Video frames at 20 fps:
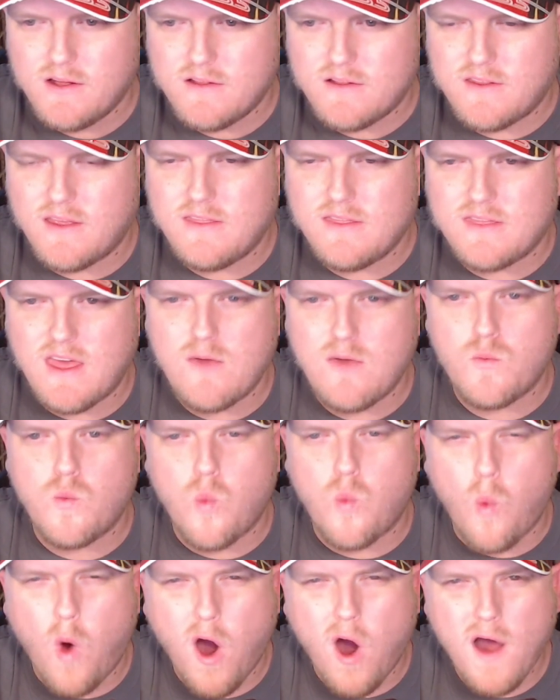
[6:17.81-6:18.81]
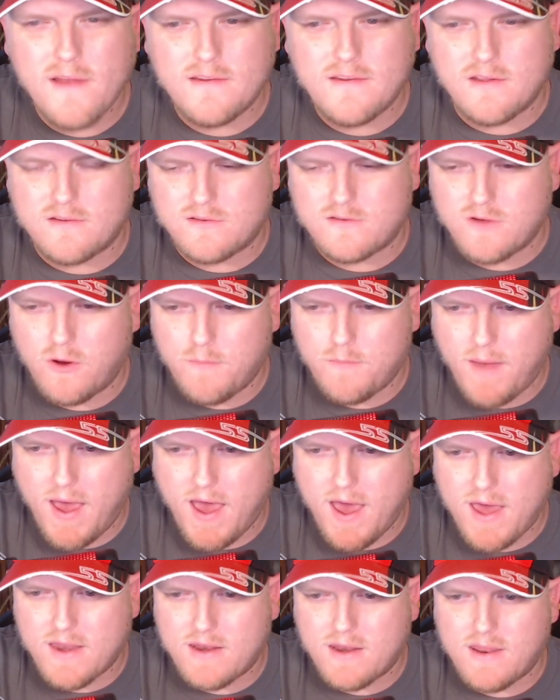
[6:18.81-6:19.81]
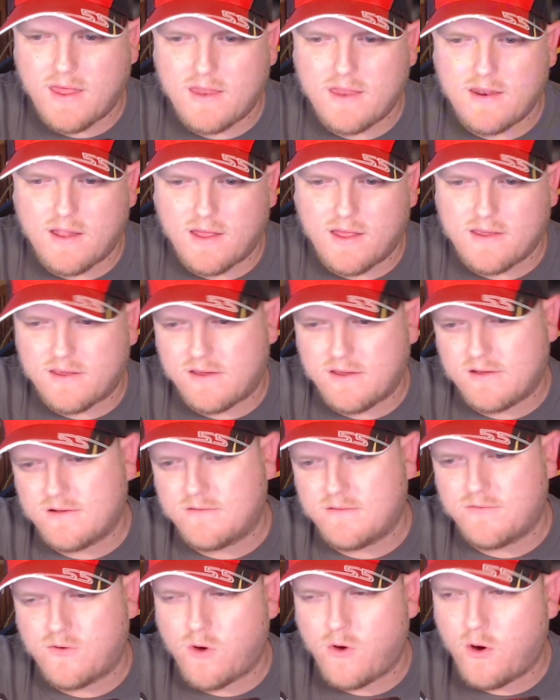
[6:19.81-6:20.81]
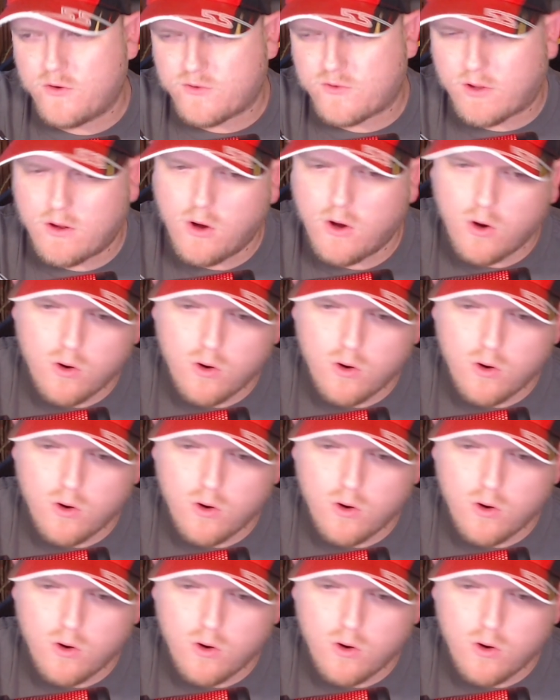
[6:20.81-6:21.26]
They want it so bad, and then like Ferrari's like,